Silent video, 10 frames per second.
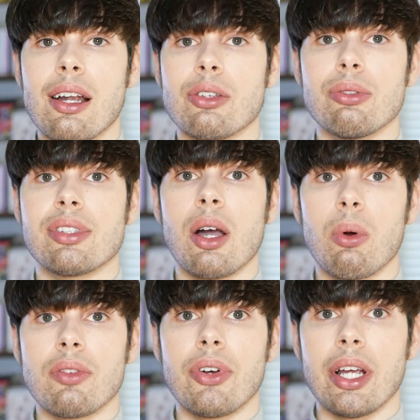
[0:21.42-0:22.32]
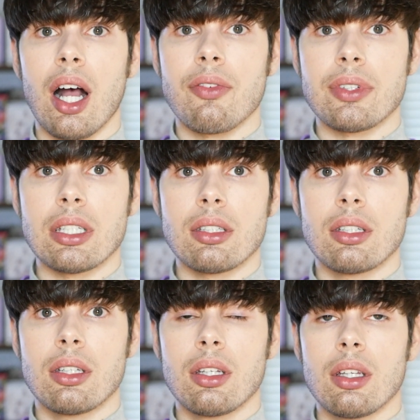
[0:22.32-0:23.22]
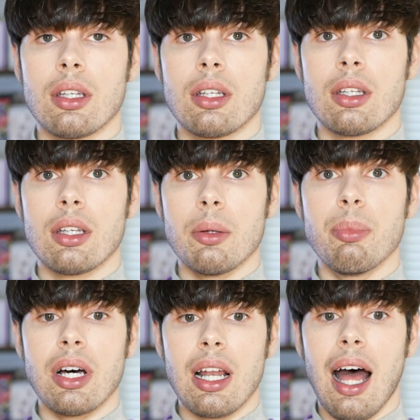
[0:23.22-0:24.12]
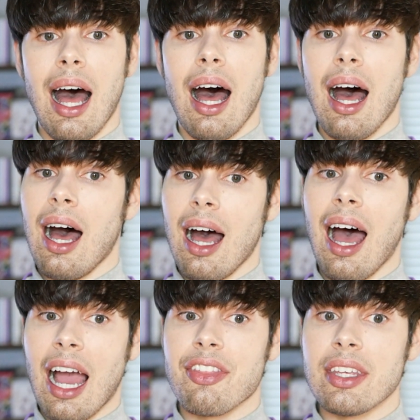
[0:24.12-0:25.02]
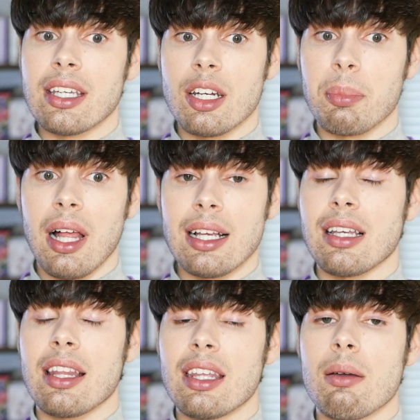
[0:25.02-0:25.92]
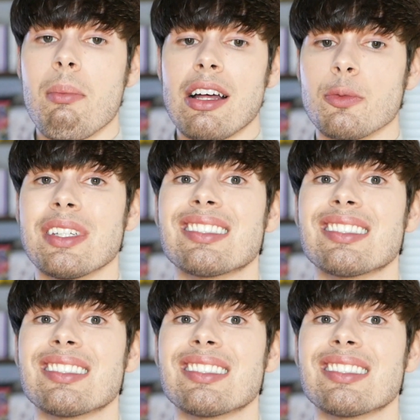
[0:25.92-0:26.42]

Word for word: I don't use that word very often, but I think it applies. I think I'm about to